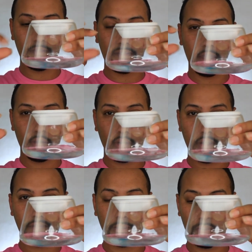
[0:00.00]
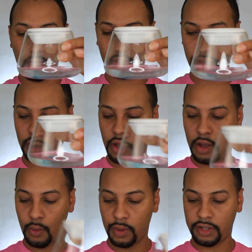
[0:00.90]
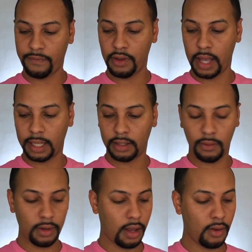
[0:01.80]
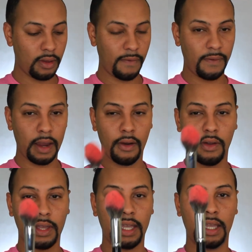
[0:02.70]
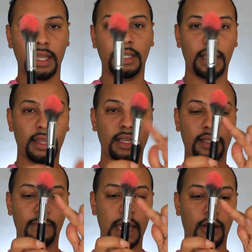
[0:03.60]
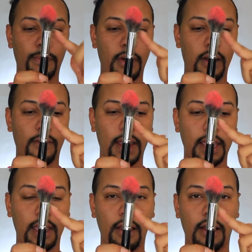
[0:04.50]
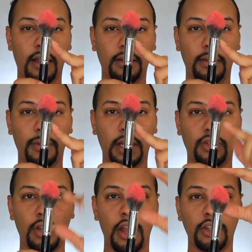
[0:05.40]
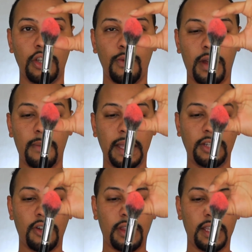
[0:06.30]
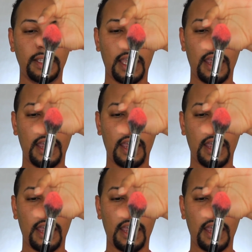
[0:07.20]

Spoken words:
ferrule of the brush. Which, if you guys don't know, the ferrule is this metal part right here on the brush. So you want to make sure this